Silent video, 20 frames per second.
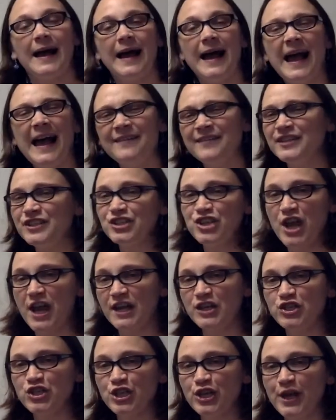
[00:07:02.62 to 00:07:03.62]
I haven't
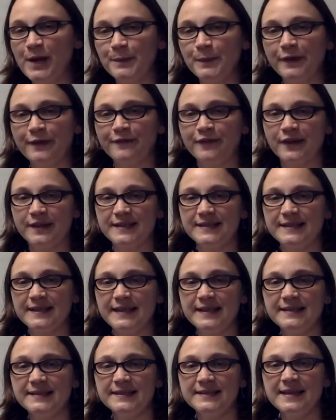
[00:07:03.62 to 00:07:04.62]
changed the number of
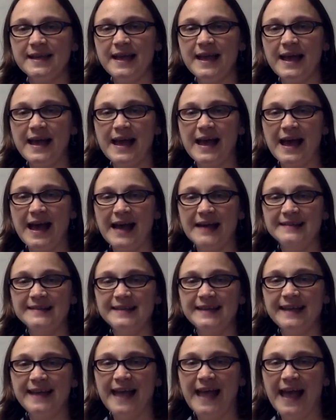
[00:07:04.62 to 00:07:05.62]
vertices. I
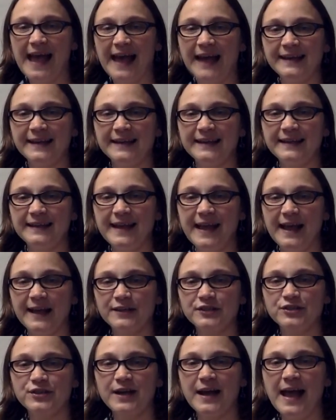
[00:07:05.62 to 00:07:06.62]
did add in an
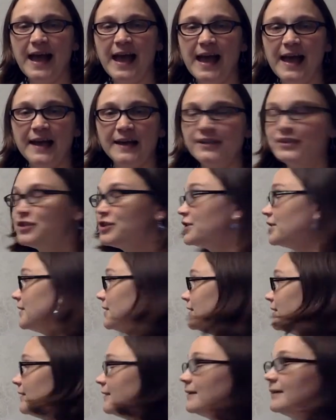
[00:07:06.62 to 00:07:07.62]
extra edge,
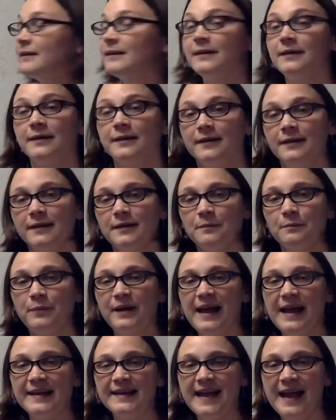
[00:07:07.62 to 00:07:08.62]

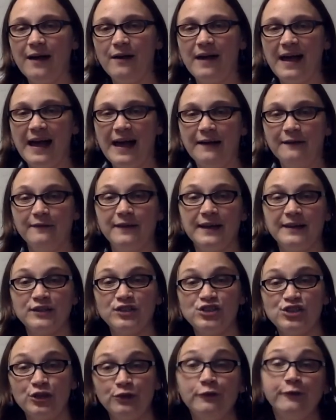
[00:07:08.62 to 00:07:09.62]
but I now have
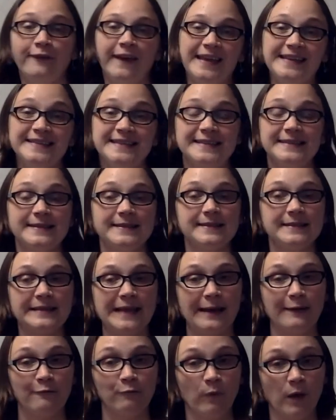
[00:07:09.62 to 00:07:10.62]
2 faces
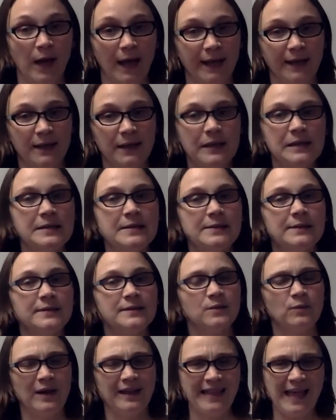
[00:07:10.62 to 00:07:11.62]
instead of 1.
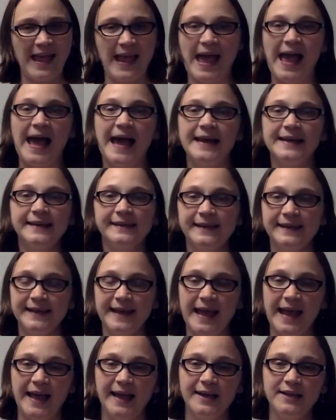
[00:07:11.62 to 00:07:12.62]
So while I added an
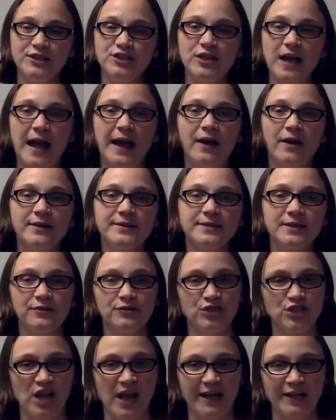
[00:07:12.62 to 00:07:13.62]
edge, I also
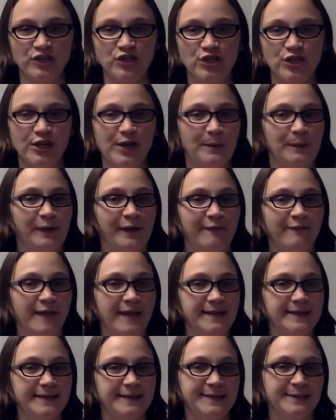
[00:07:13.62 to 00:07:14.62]
changed the number of
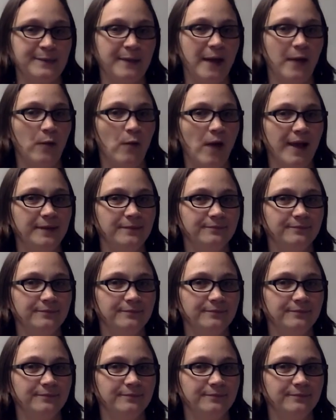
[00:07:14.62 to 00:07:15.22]
faces by 1.